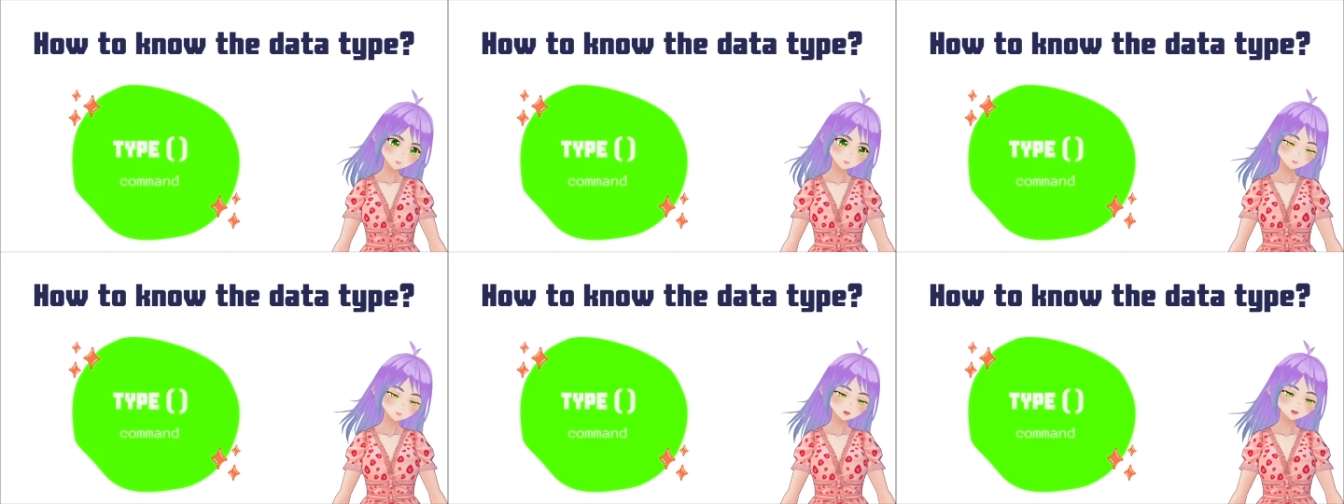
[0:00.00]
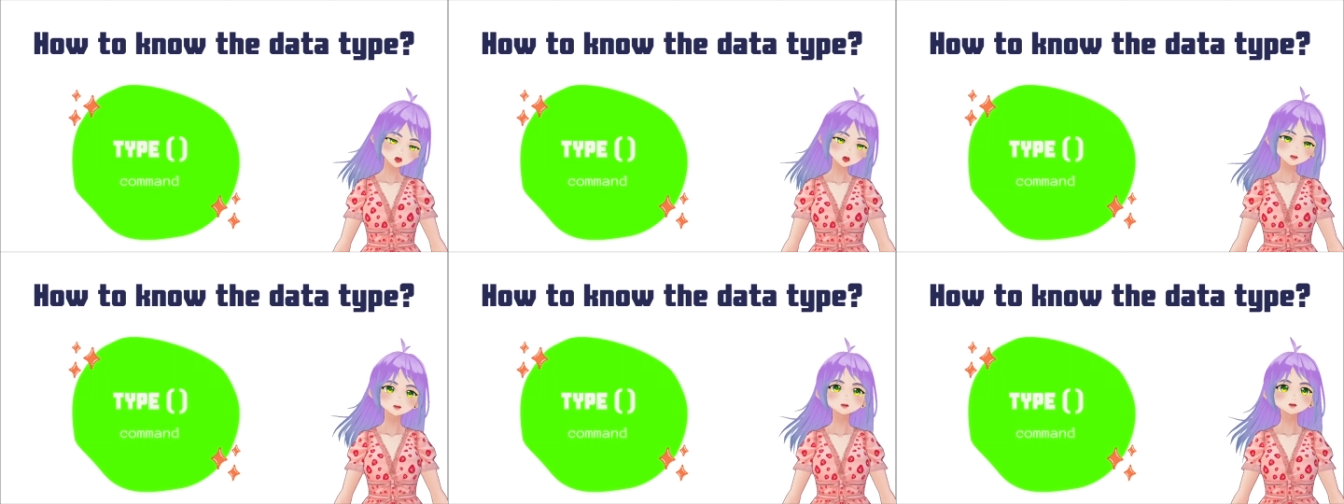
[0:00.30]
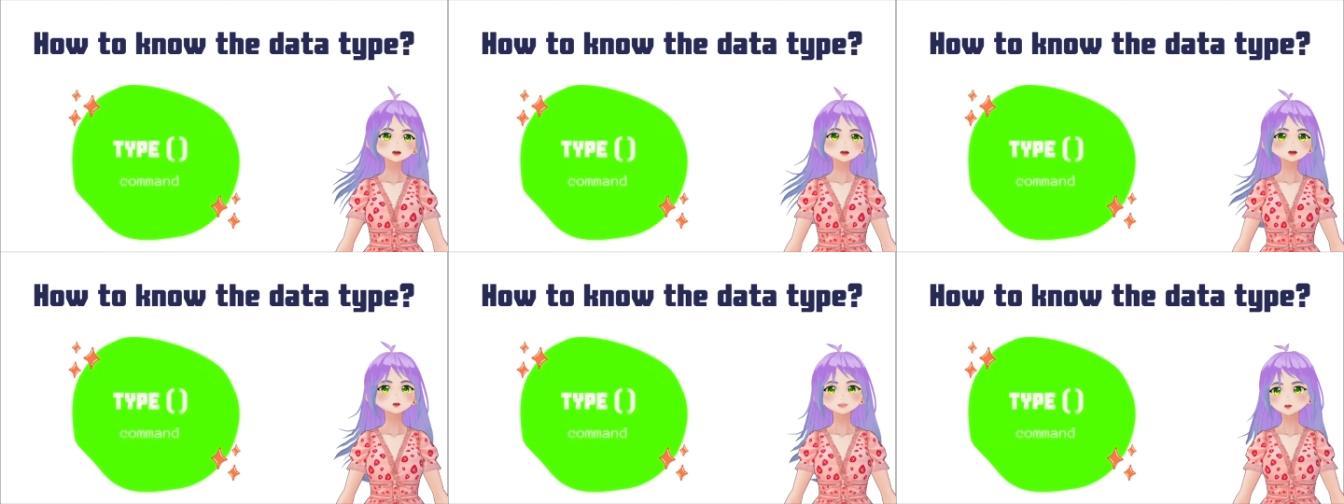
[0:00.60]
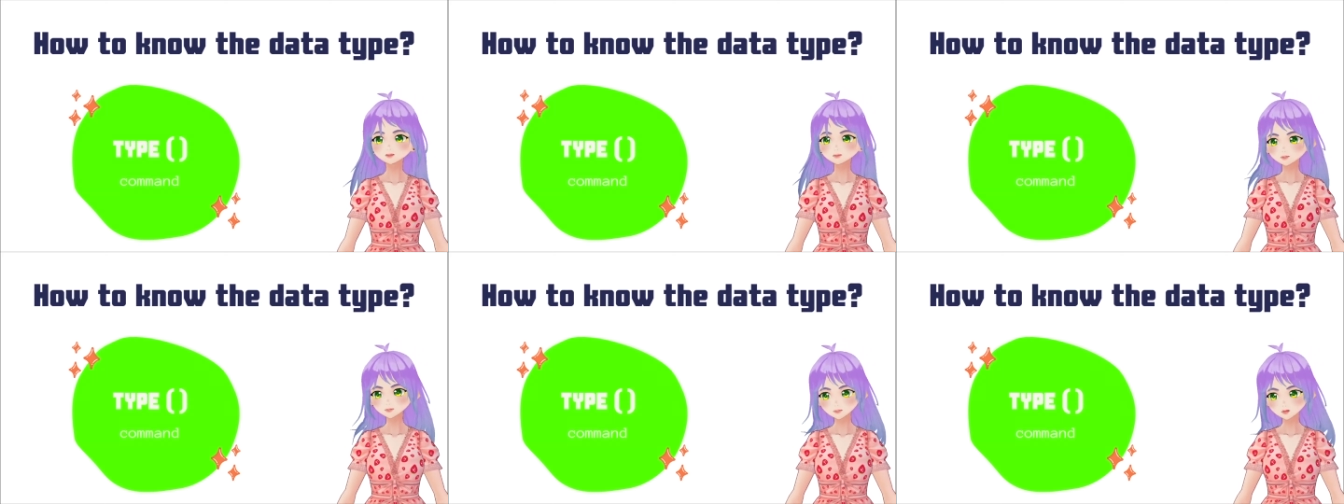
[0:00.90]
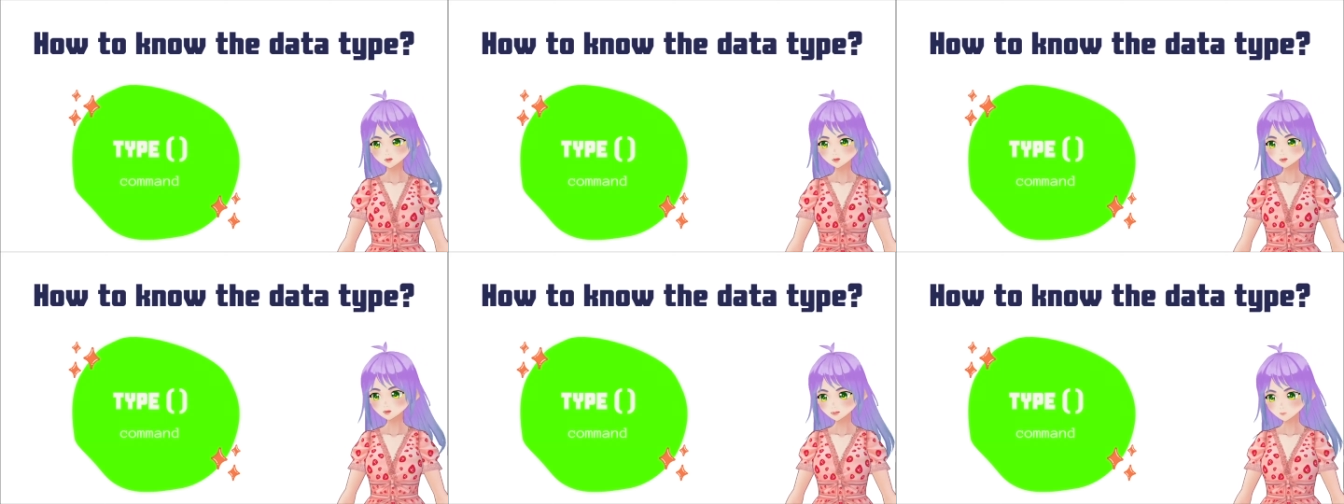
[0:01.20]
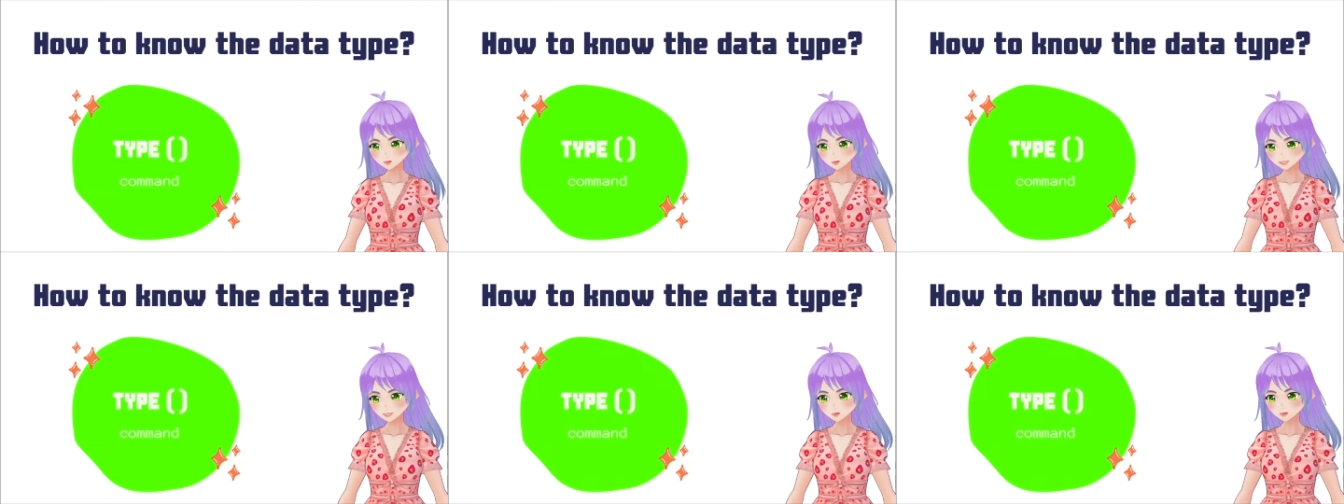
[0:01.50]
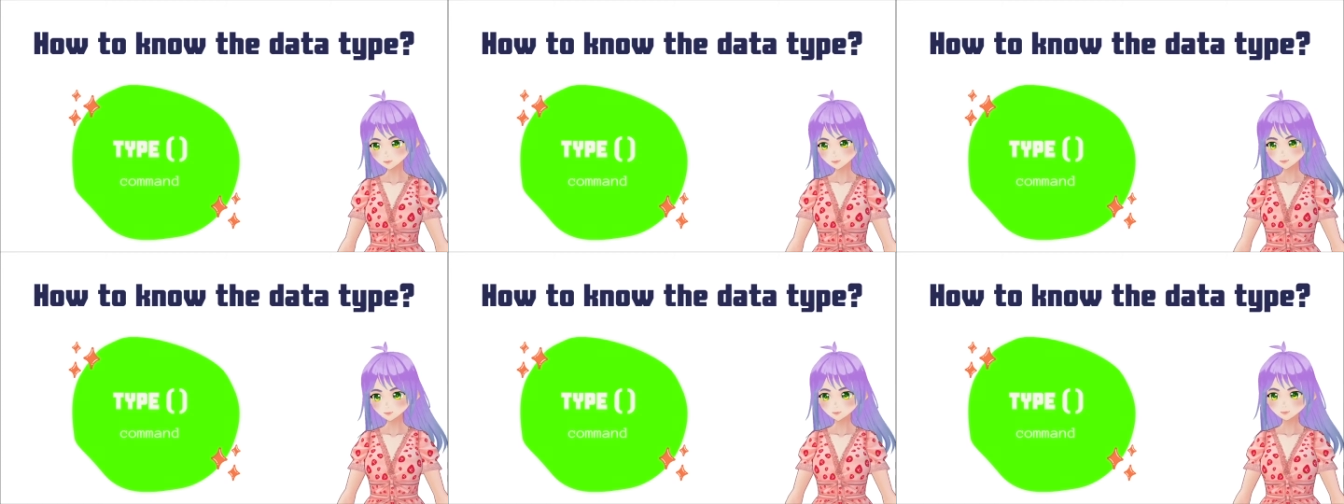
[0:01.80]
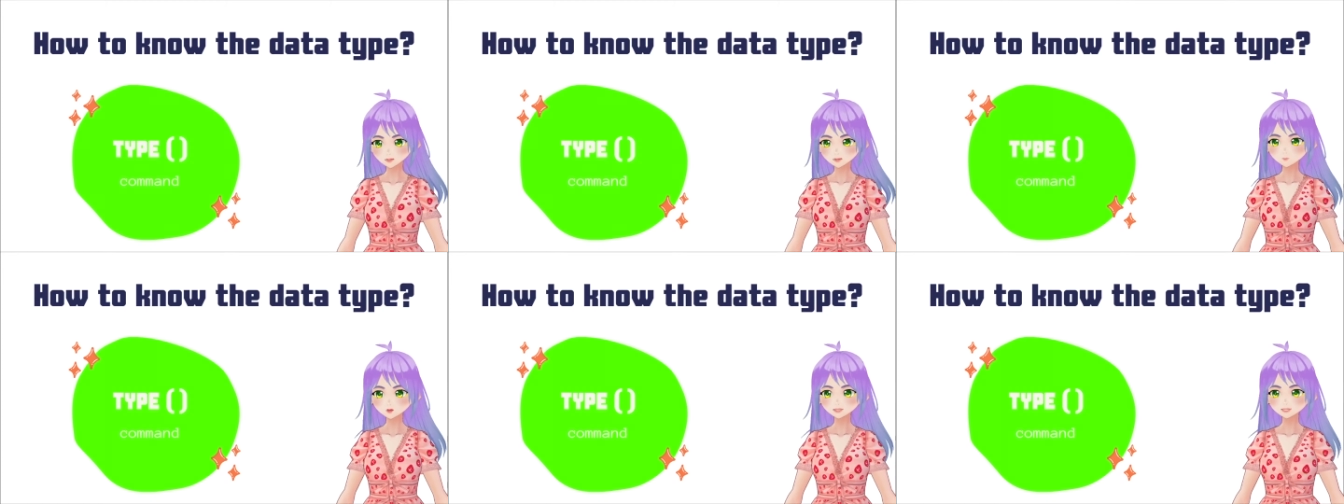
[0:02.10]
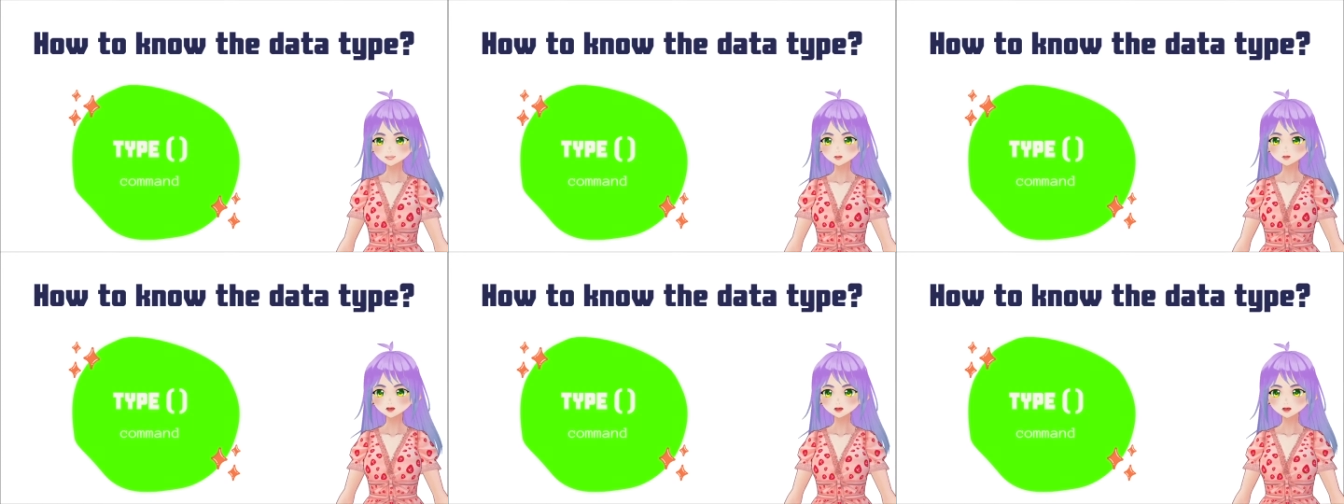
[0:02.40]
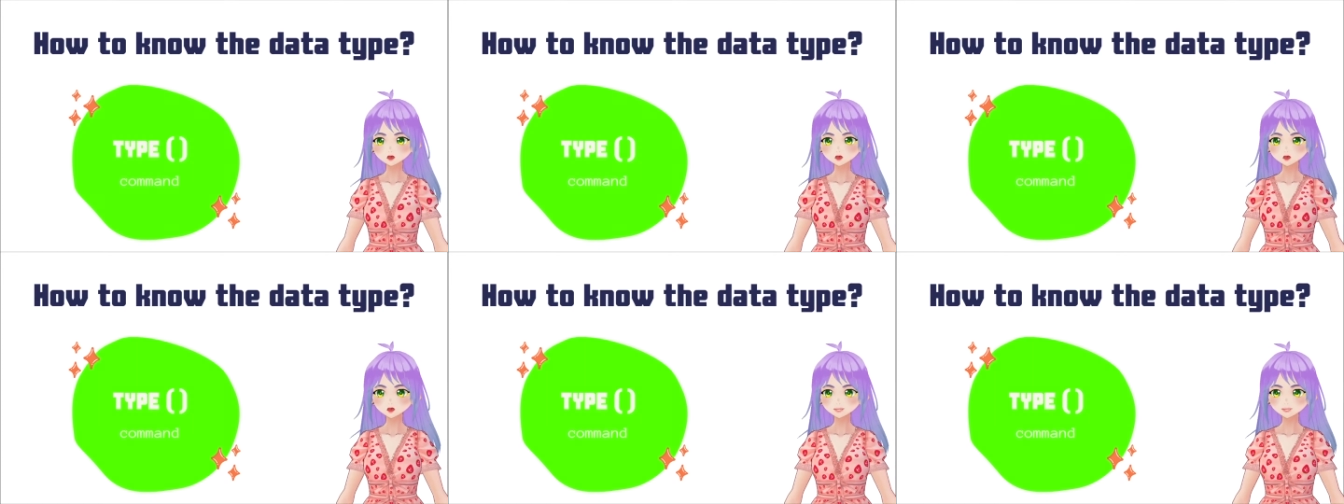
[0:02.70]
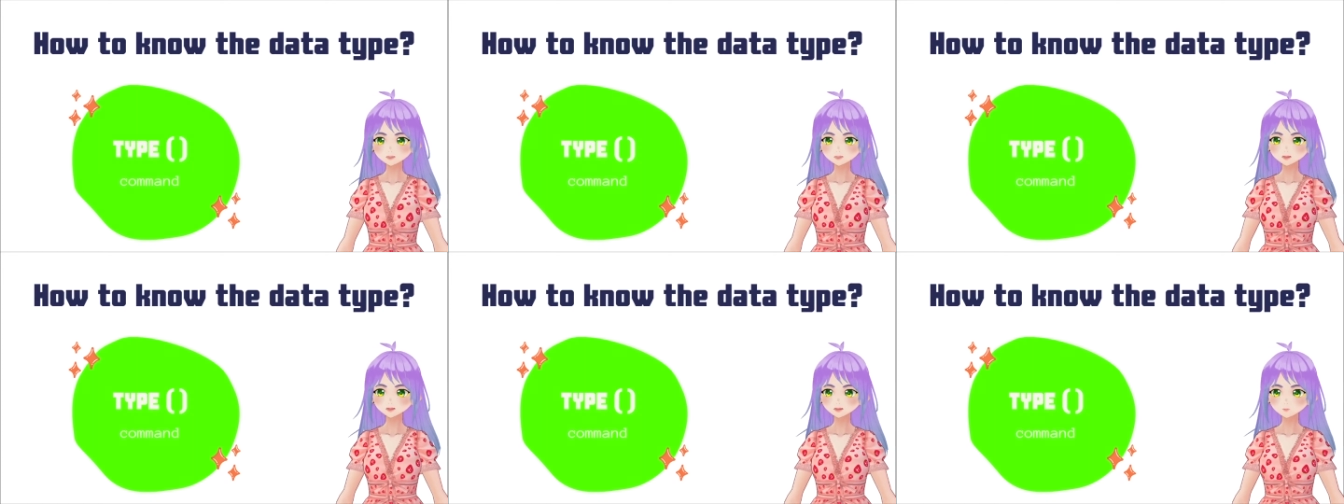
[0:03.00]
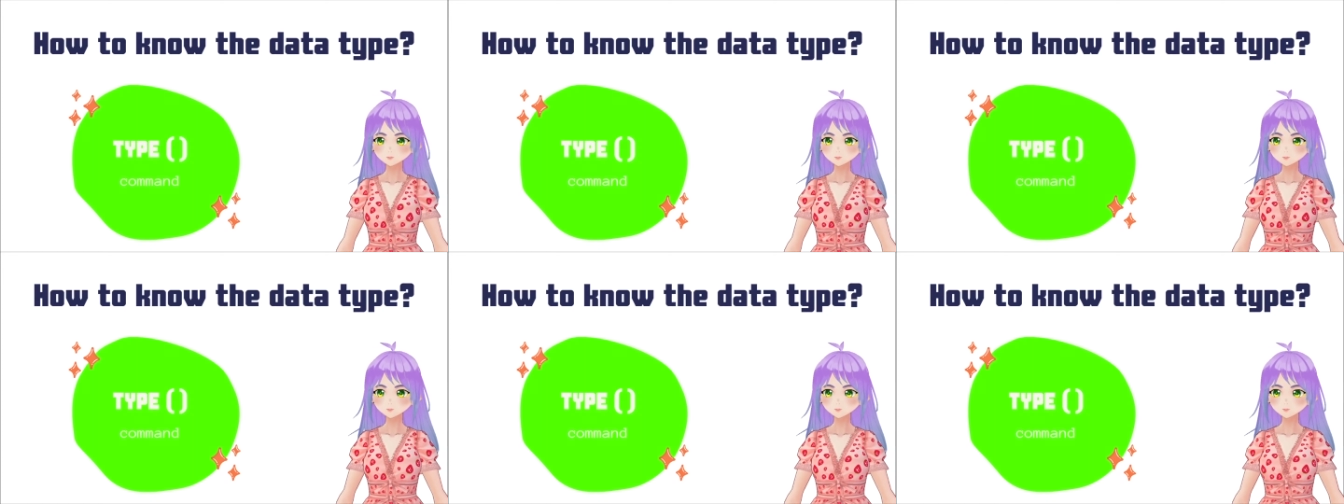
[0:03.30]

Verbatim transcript: The only thing that we need is the command